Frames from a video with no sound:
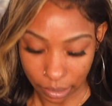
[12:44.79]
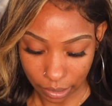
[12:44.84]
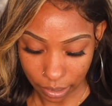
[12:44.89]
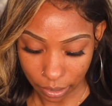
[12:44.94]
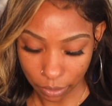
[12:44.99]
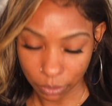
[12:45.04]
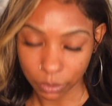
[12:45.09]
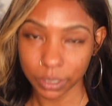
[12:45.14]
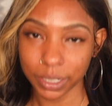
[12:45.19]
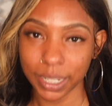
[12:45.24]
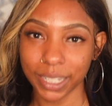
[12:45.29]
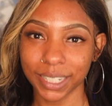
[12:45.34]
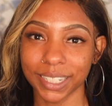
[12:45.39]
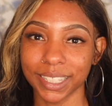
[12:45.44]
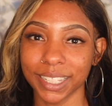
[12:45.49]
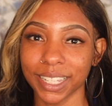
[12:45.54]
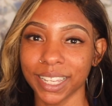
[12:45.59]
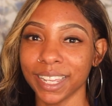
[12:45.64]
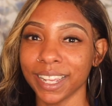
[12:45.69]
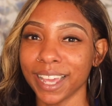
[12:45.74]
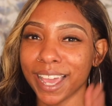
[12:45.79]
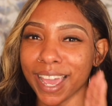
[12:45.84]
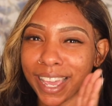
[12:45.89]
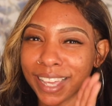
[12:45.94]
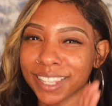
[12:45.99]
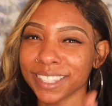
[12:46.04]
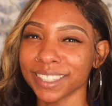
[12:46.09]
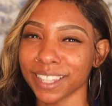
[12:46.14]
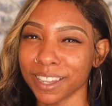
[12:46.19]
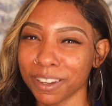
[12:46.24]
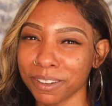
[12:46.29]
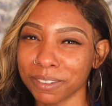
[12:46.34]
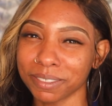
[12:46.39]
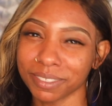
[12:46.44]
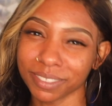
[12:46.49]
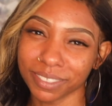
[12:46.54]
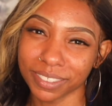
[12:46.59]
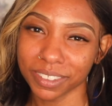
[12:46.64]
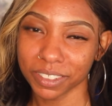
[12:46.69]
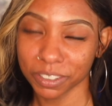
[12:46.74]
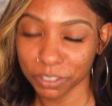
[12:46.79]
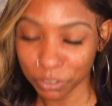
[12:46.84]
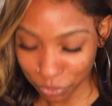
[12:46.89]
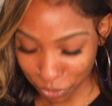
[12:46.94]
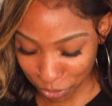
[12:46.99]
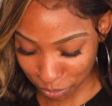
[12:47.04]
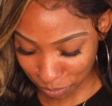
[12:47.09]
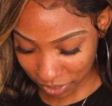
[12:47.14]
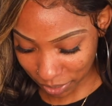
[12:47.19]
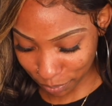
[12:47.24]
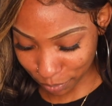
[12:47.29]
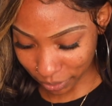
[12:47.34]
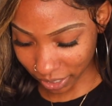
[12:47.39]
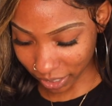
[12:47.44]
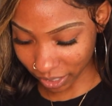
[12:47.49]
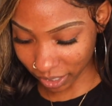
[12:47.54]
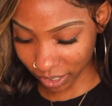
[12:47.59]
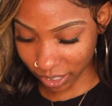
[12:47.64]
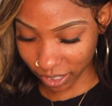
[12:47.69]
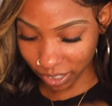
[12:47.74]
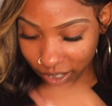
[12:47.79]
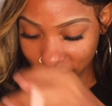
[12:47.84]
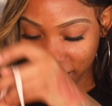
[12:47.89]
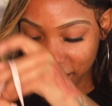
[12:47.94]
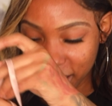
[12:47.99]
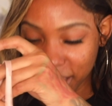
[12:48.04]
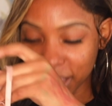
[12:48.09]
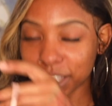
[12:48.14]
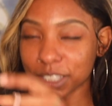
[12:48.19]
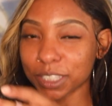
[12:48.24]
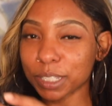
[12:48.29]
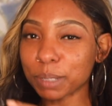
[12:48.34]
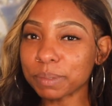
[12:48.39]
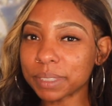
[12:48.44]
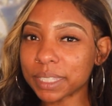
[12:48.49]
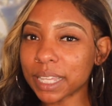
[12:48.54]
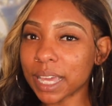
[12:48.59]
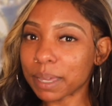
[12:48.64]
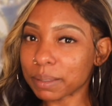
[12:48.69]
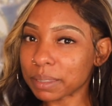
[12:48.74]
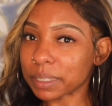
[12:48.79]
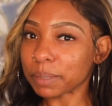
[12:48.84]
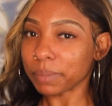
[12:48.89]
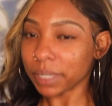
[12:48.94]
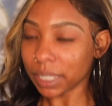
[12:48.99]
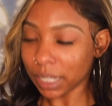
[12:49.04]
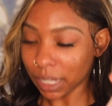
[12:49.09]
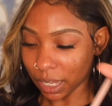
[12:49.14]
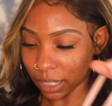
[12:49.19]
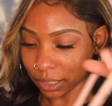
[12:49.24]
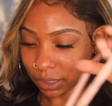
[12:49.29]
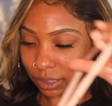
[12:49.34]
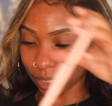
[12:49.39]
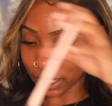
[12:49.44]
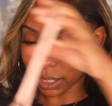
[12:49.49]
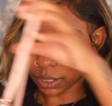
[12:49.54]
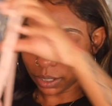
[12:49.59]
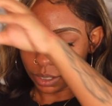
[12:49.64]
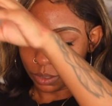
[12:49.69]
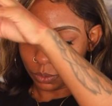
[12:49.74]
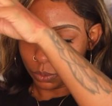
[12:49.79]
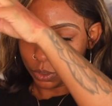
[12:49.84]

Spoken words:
I don't know how to say it, assed out, you feel me? But sometimes it be like that